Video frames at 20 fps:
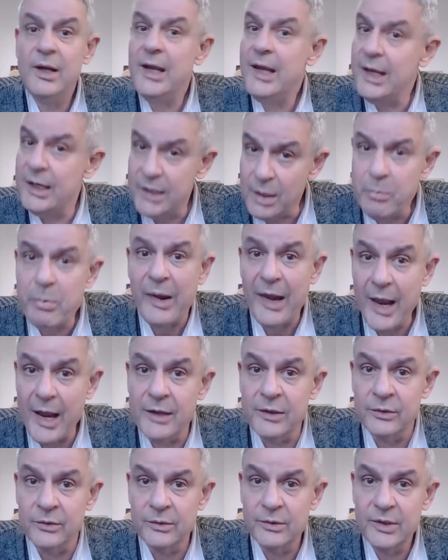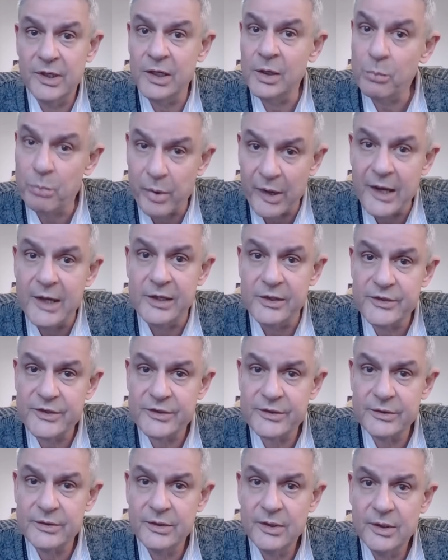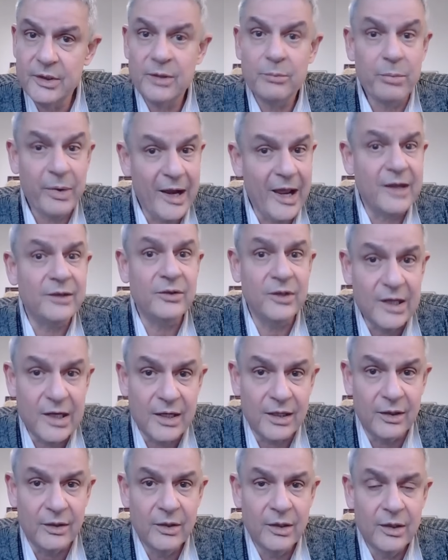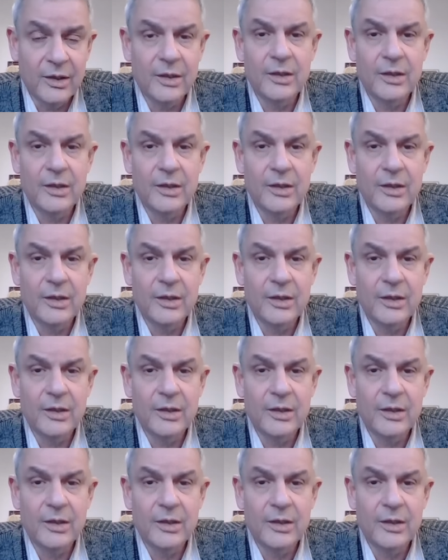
had a plan in place, Plan D,